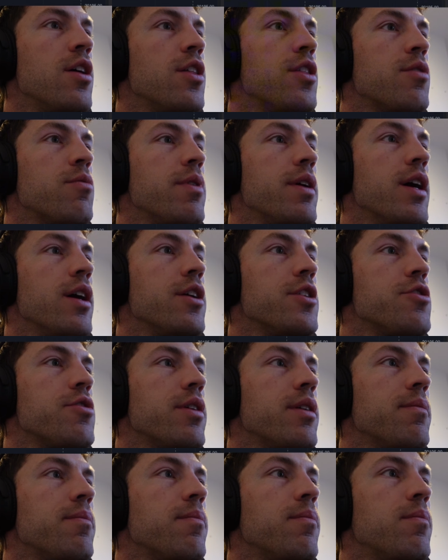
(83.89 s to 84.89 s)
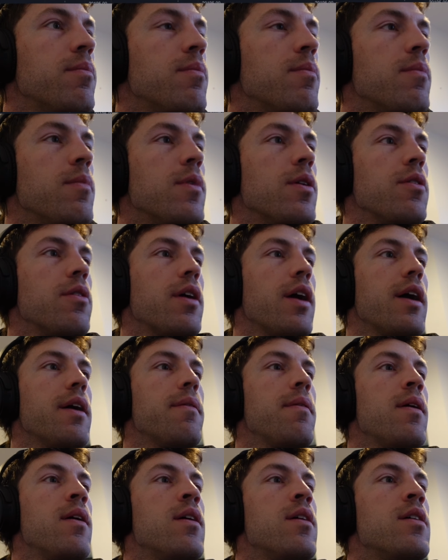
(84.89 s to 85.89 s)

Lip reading: 300, okay?